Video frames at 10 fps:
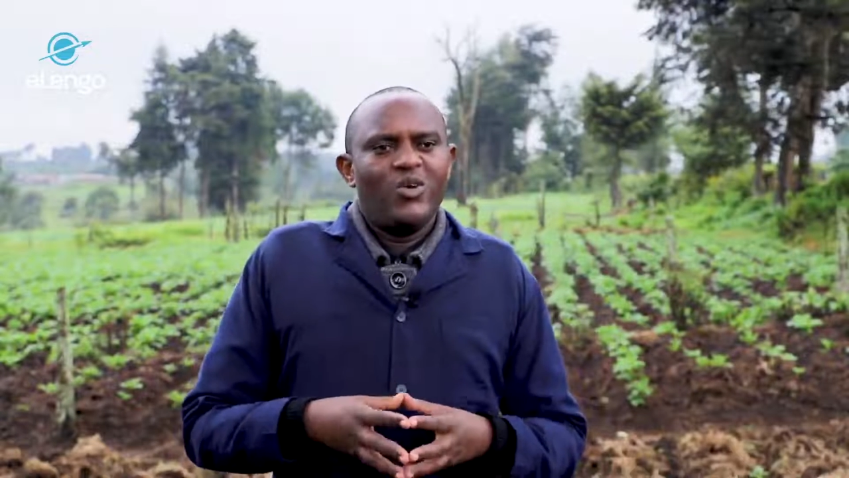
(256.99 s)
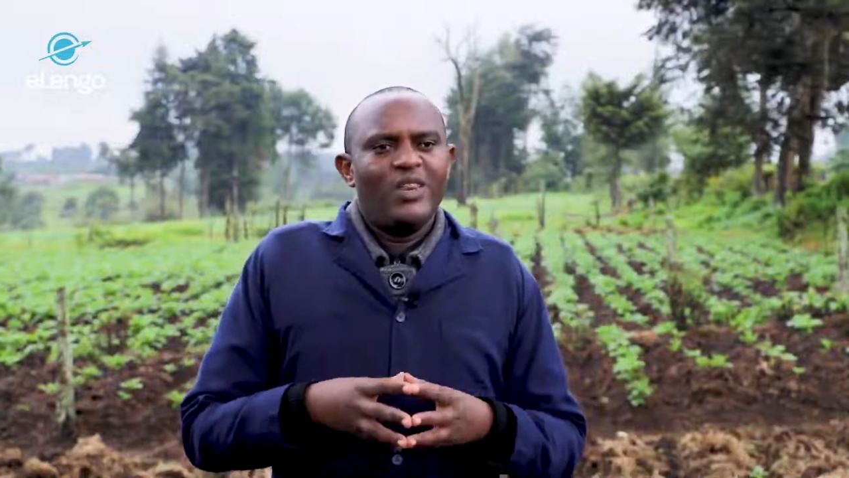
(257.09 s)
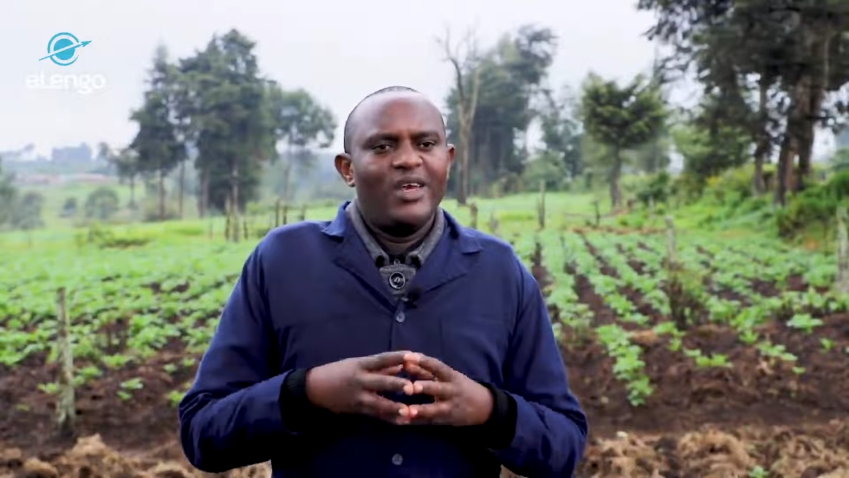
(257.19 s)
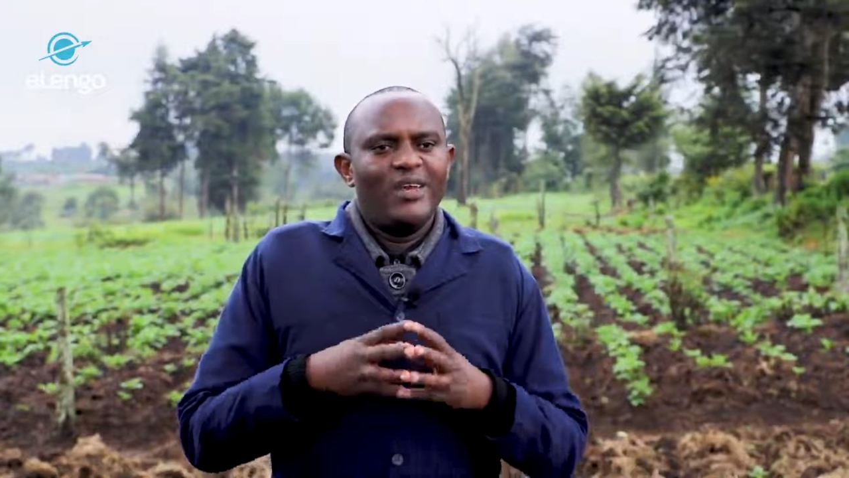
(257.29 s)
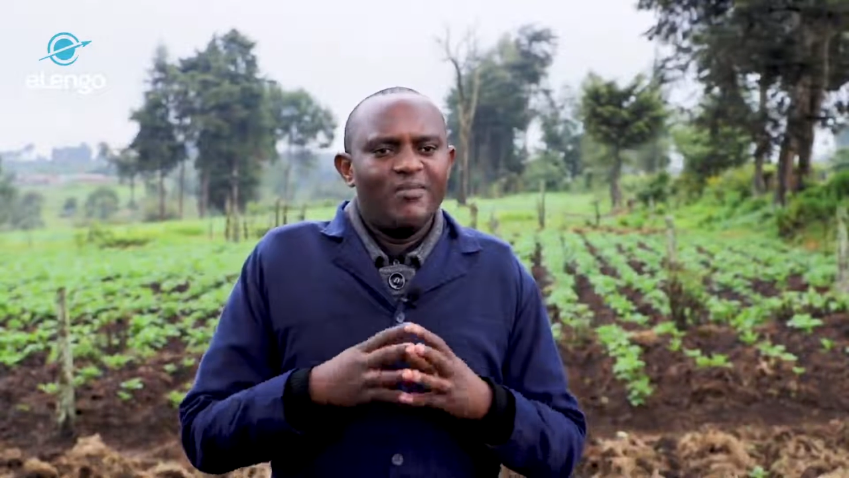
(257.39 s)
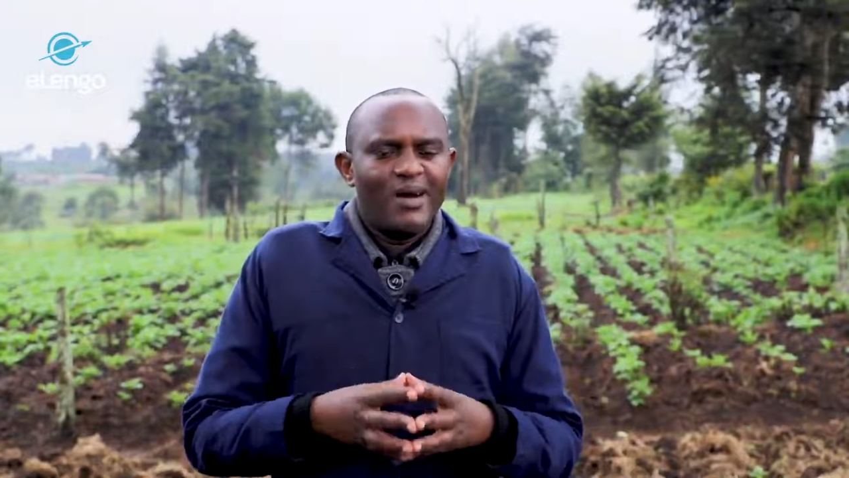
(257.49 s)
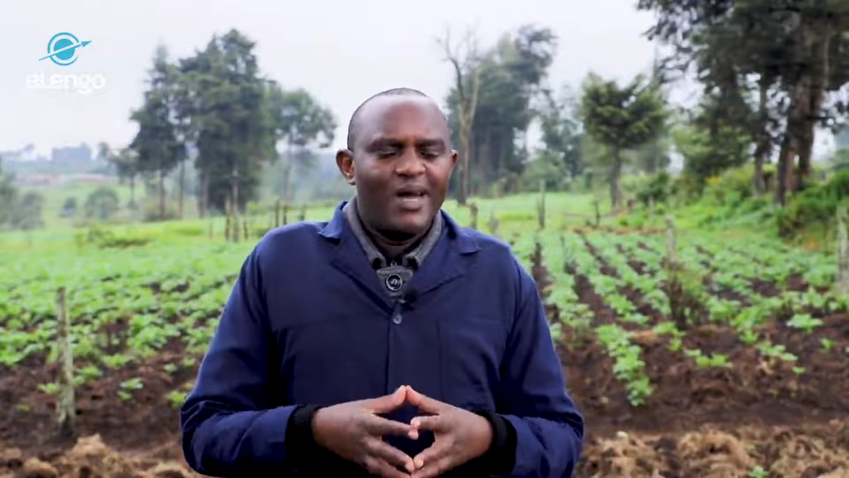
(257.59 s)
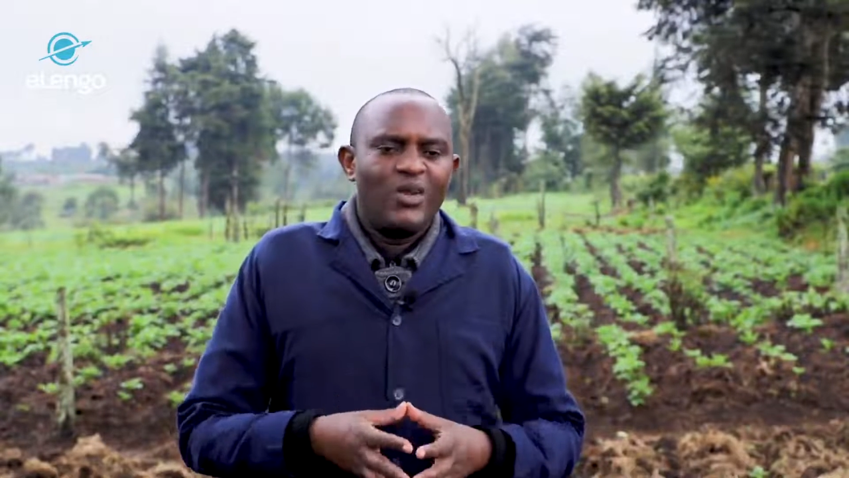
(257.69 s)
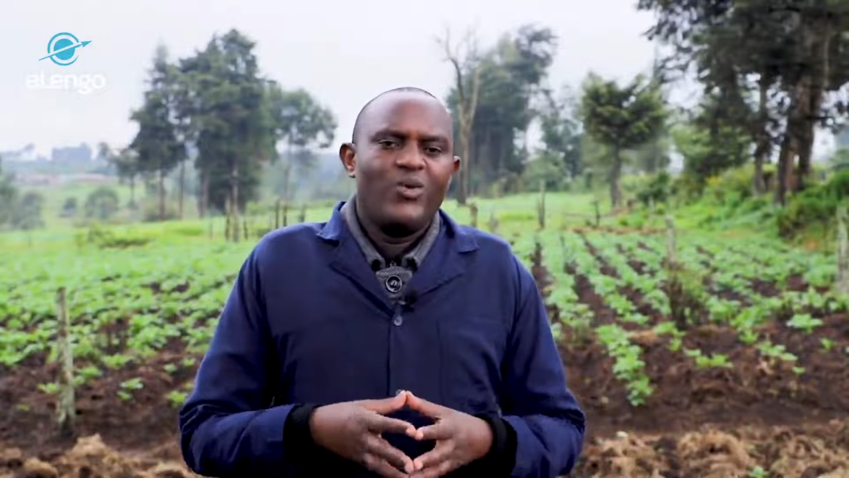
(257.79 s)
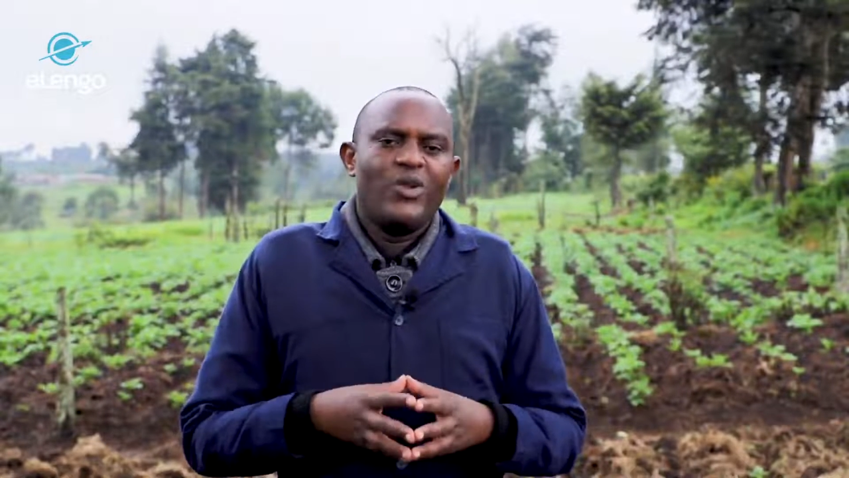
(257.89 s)
or the
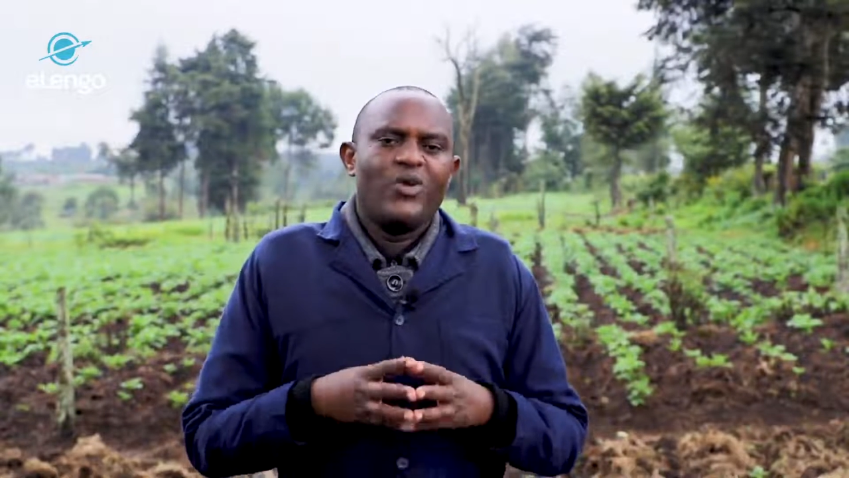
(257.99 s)
demand will